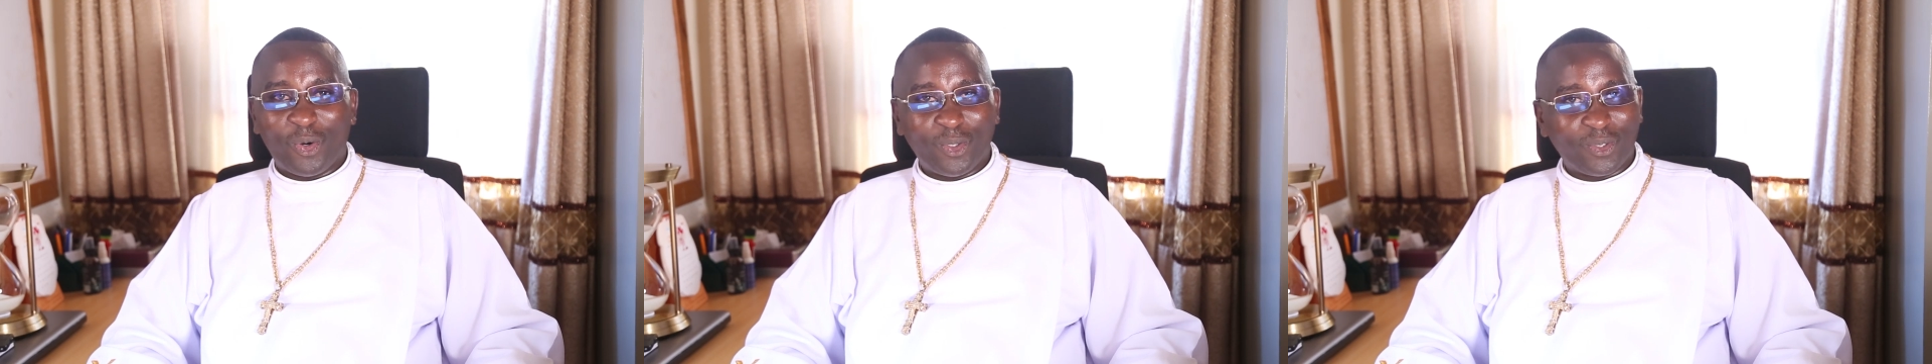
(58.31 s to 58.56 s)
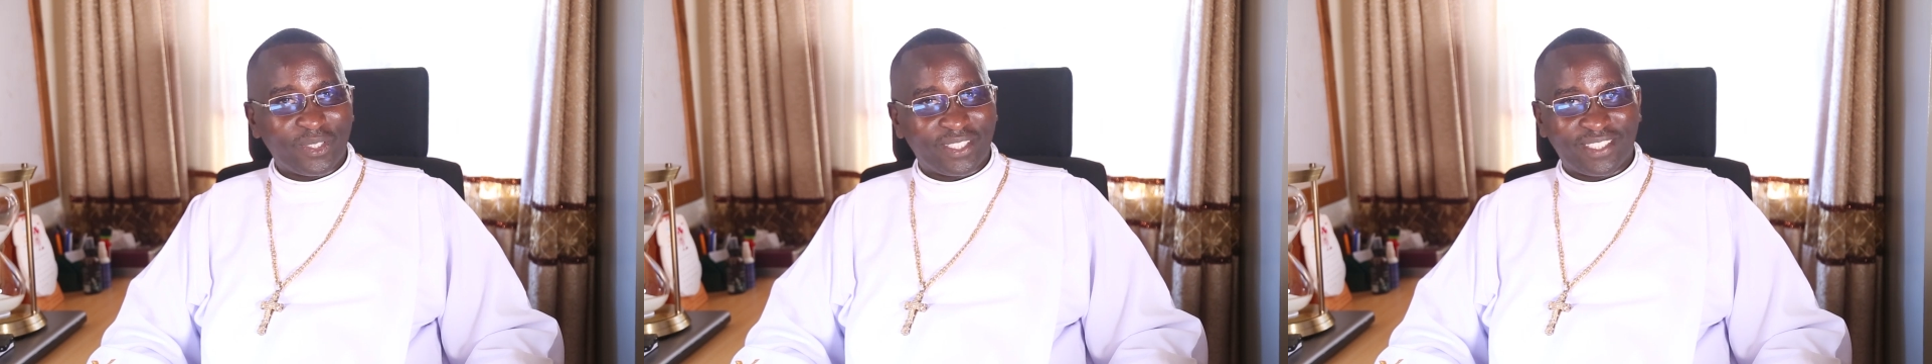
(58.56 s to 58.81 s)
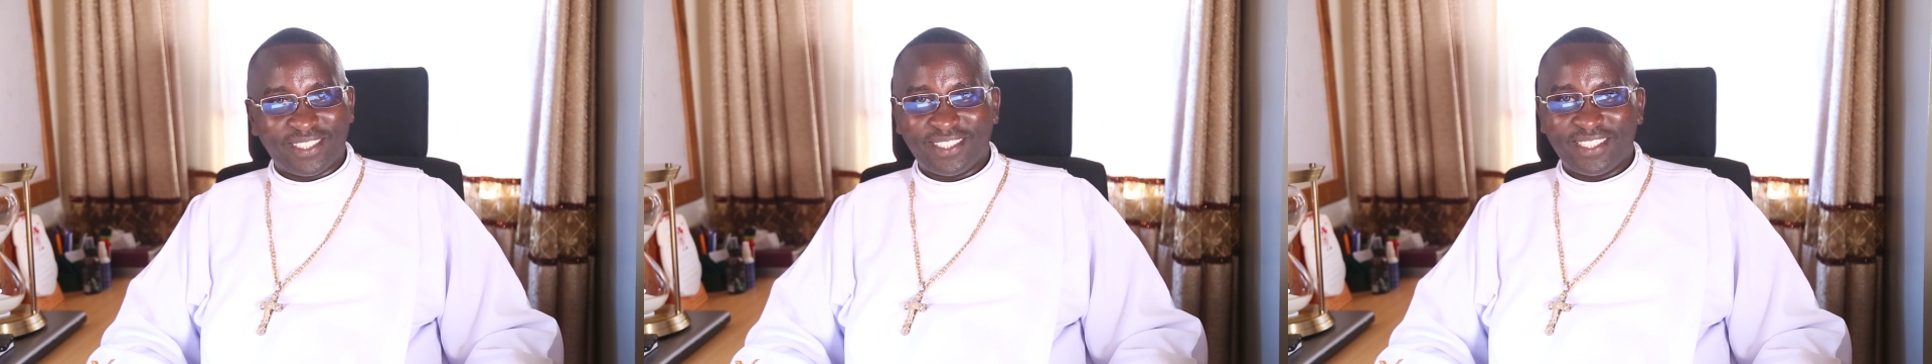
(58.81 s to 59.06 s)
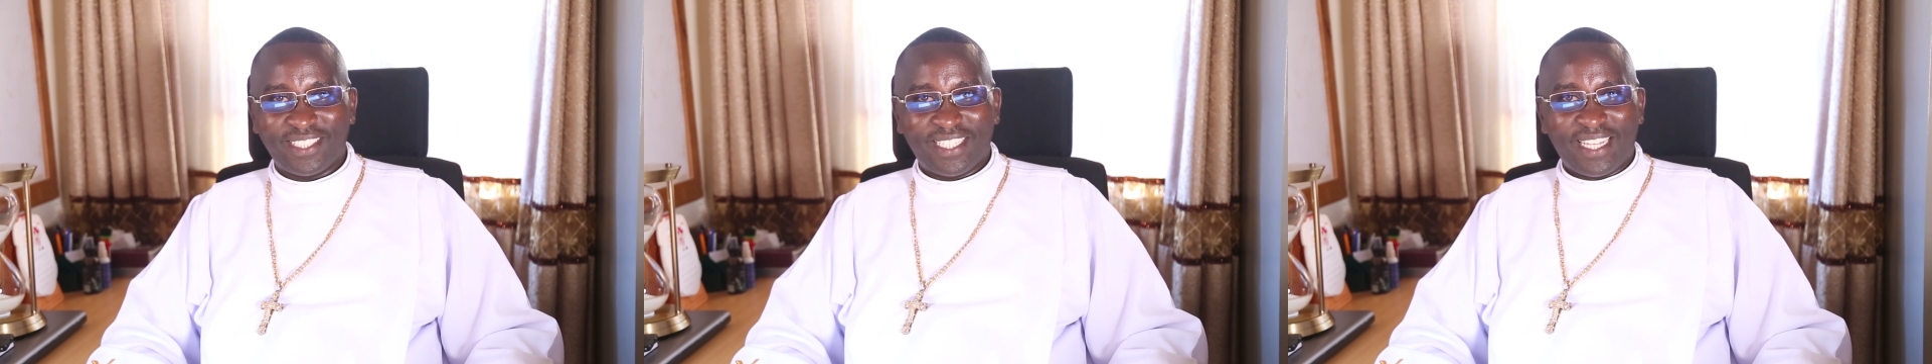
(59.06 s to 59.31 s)
own,
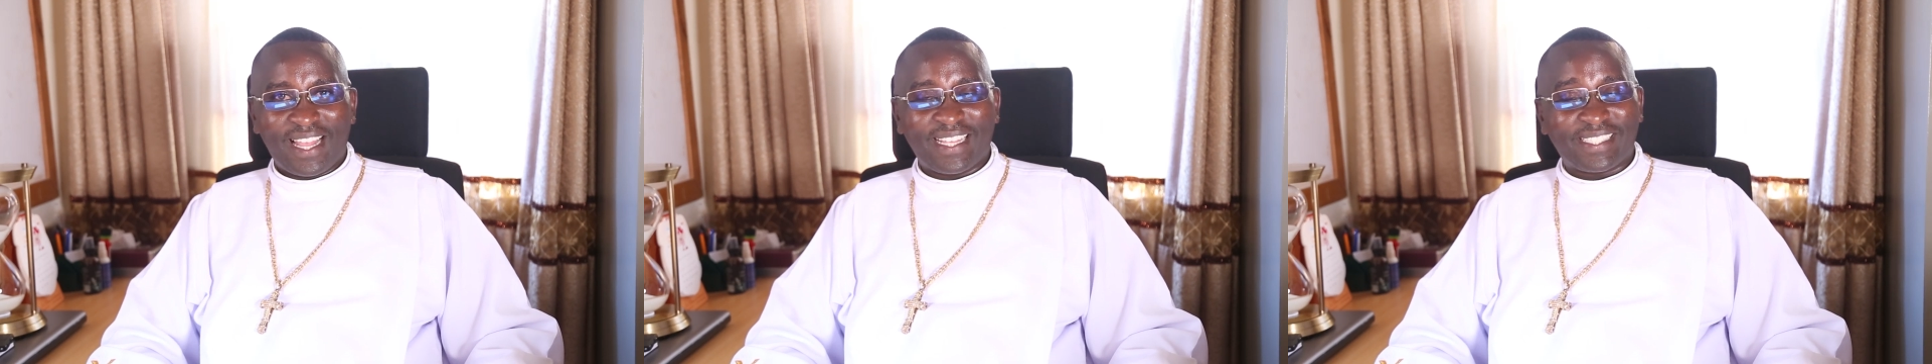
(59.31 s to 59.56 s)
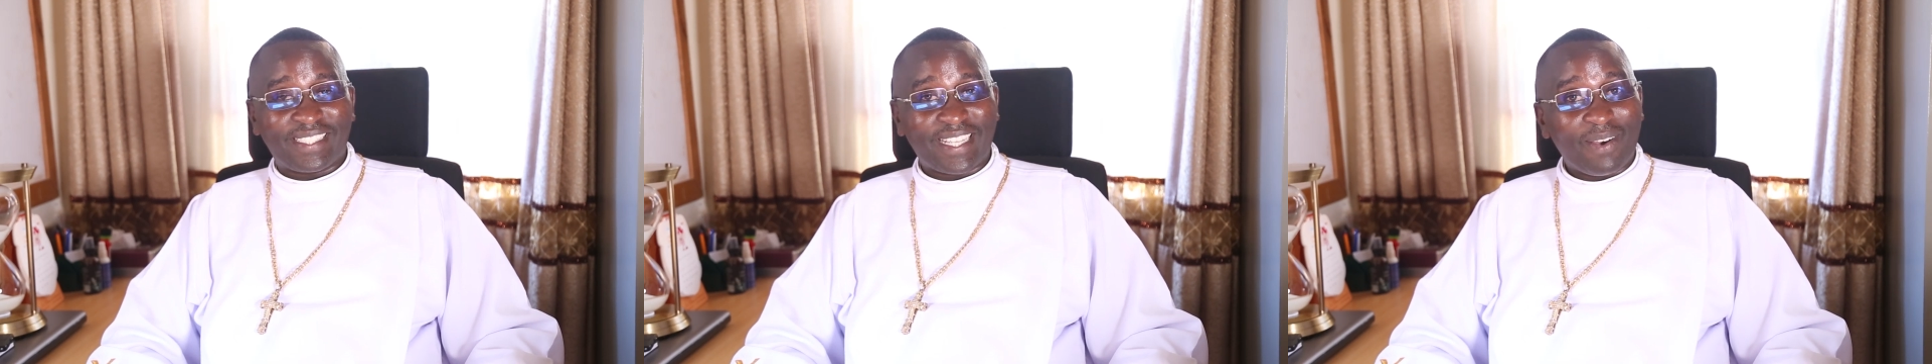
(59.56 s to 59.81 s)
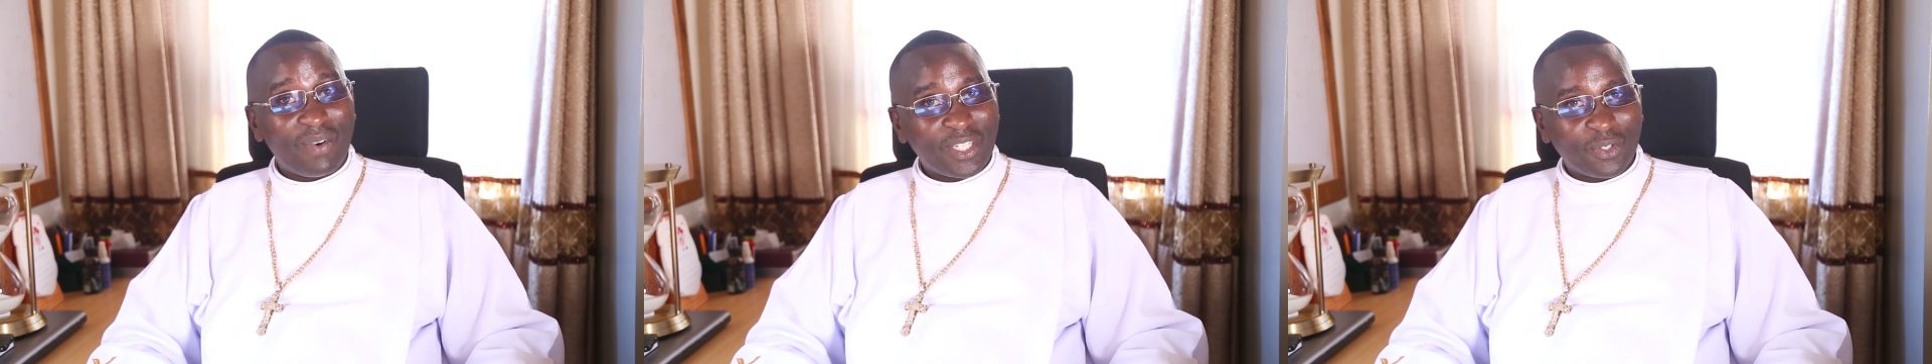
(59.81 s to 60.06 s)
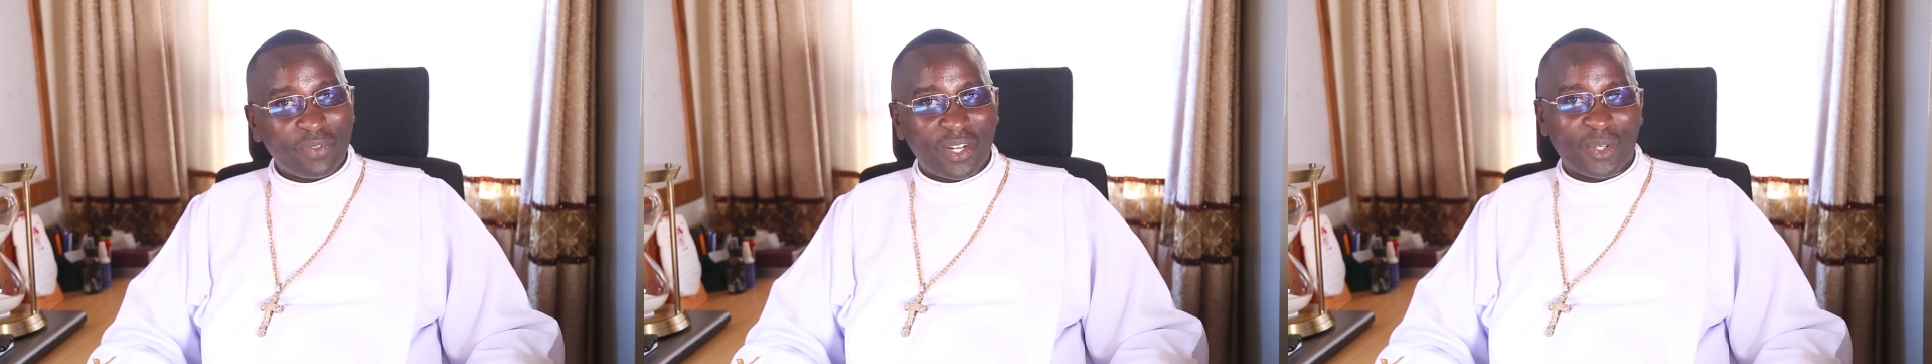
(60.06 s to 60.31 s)
the
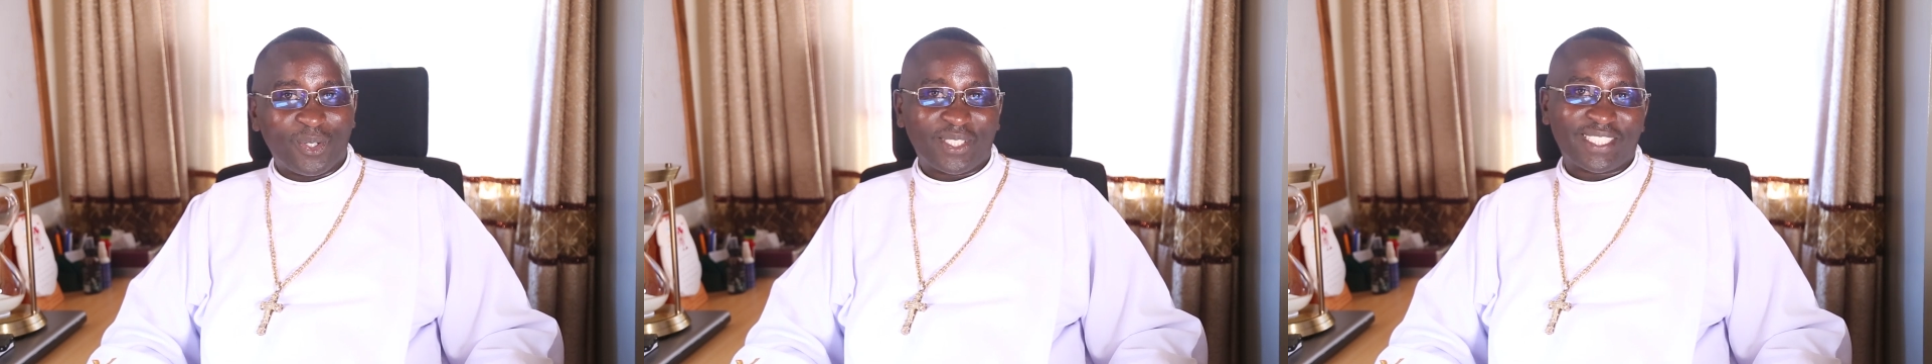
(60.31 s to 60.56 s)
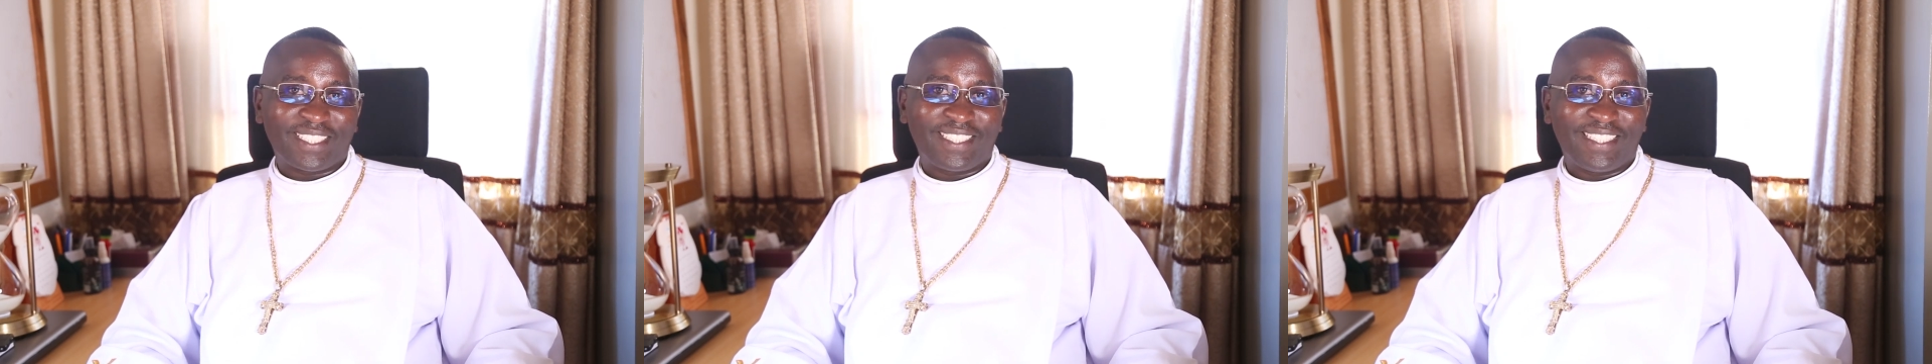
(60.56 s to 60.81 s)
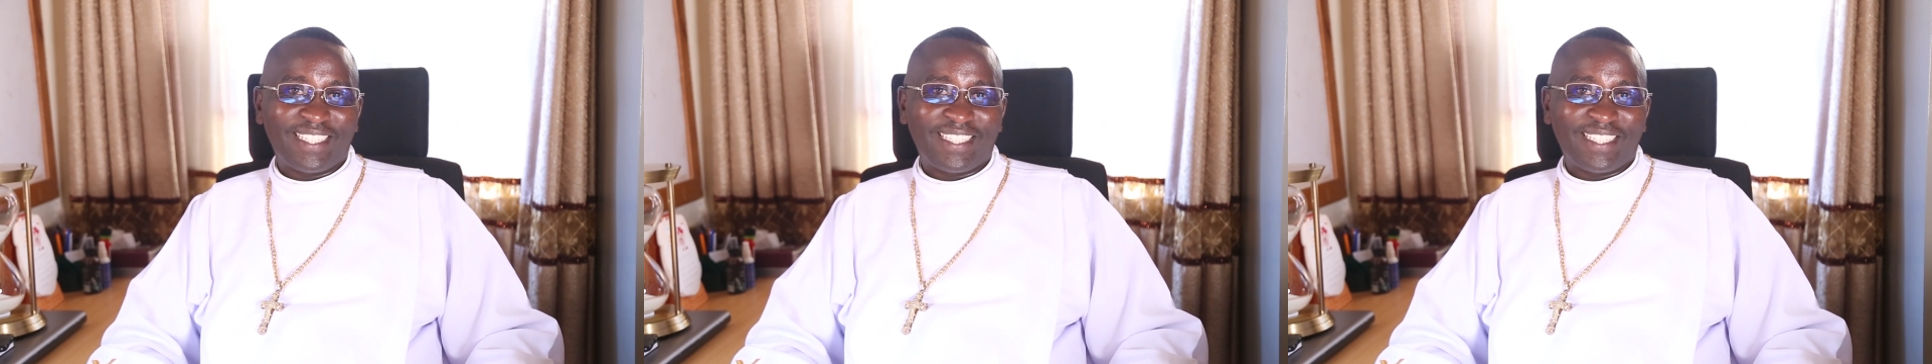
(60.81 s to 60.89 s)
servant of the Lord,